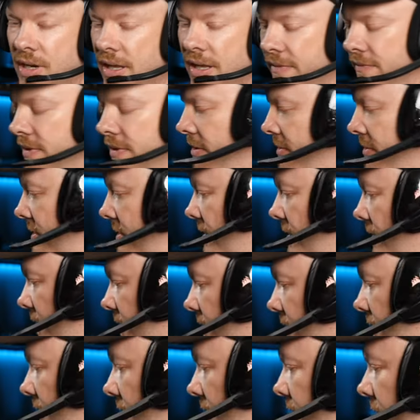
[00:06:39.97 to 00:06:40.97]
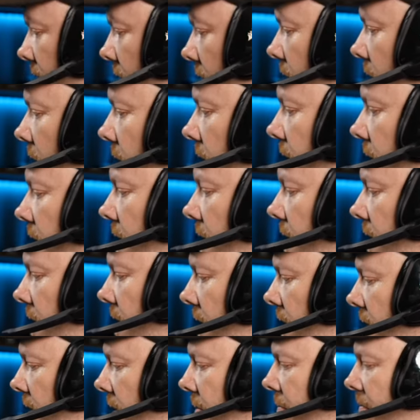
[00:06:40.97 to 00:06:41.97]
the focusing like I have.
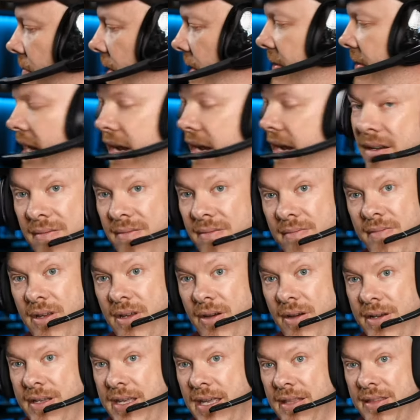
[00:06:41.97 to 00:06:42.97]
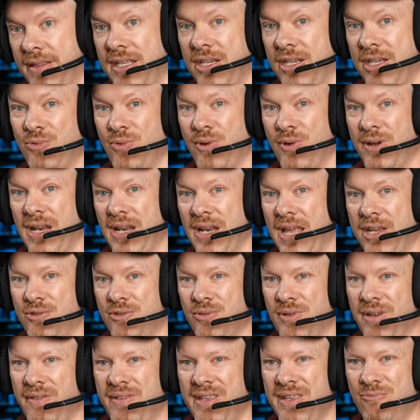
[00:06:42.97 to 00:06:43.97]
Um, and then I'd get this one later
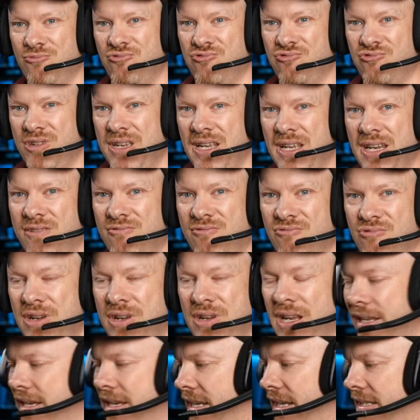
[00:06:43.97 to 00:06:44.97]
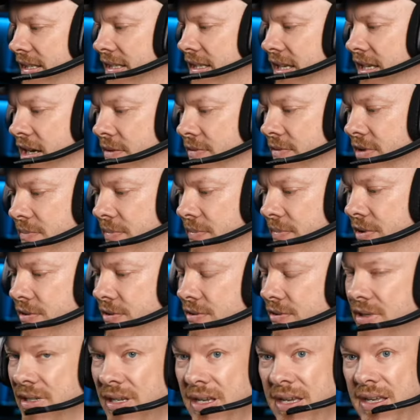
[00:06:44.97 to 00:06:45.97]
on if it really, really gets serious
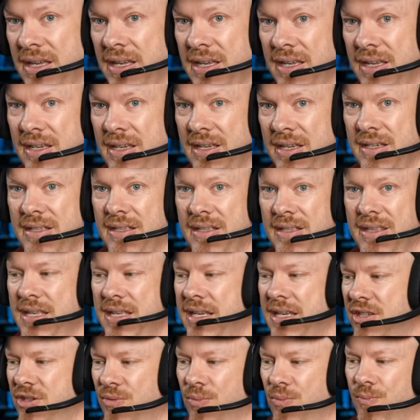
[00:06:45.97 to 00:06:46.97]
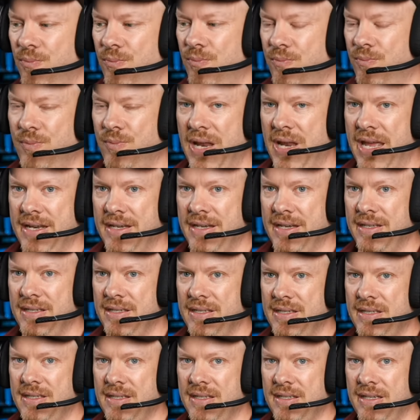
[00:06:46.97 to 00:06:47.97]
because this
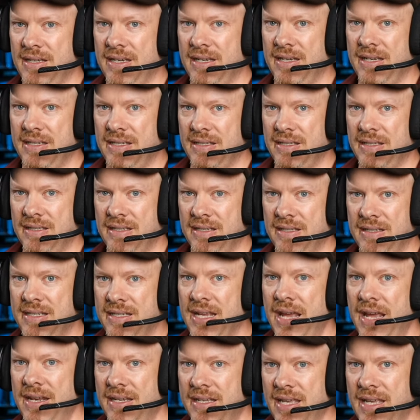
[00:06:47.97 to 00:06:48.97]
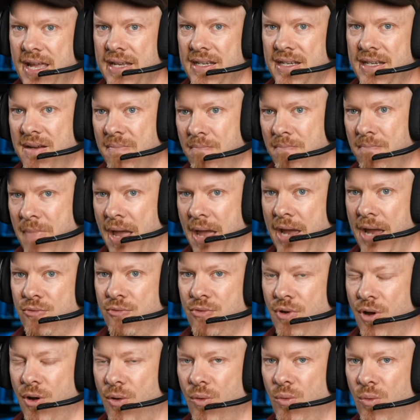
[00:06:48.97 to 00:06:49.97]
lens is dedicated
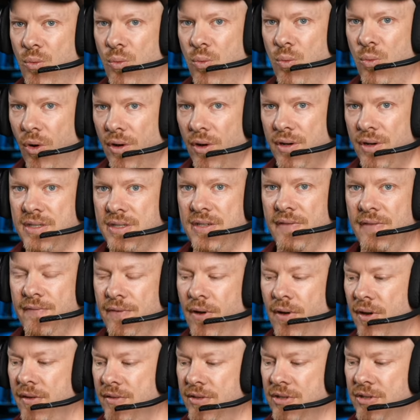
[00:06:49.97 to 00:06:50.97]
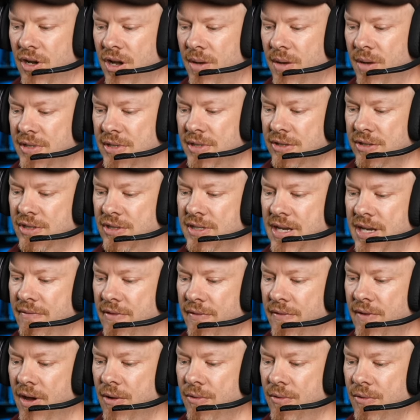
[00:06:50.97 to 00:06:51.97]
macro one to five times. It doesn't have a
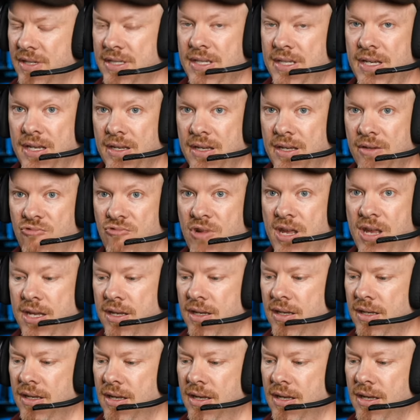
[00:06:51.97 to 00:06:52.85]
focusing ring.